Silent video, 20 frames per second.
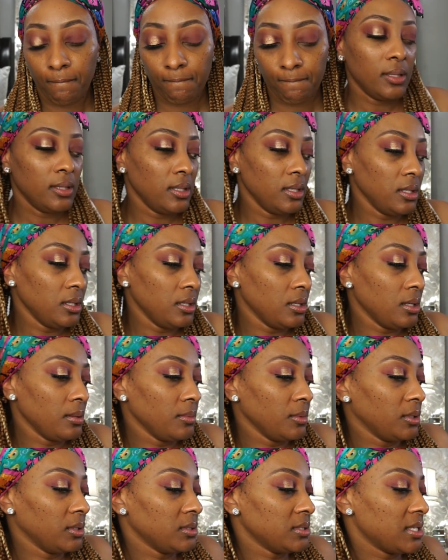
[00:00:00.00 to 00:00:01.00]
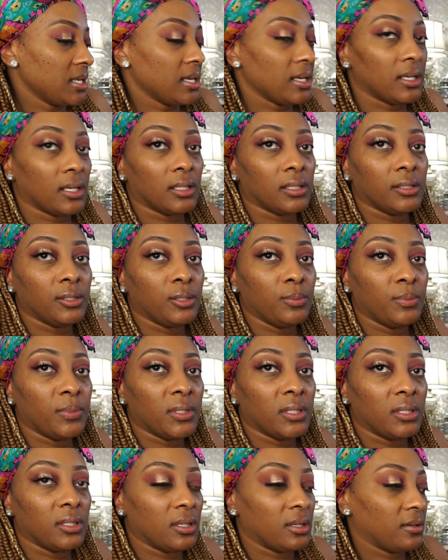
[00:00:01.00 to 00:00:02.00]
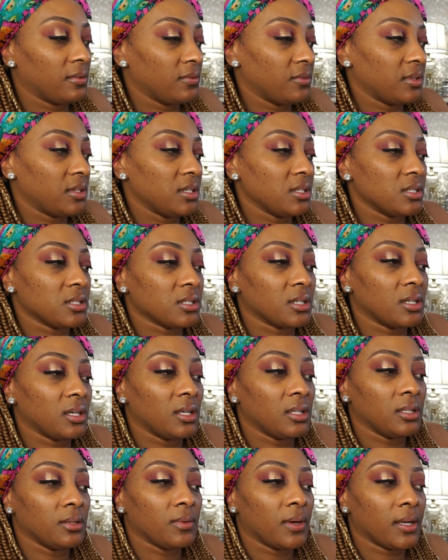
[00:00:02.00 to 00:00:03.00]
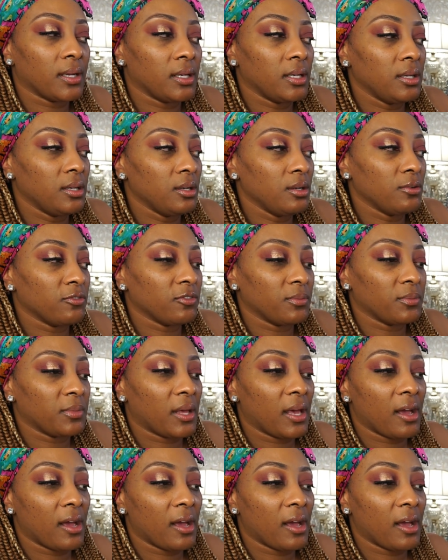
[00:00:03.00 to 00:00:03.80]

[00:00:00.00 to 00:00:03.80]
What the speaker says: Then I'm going to take a little bit of this color right here from the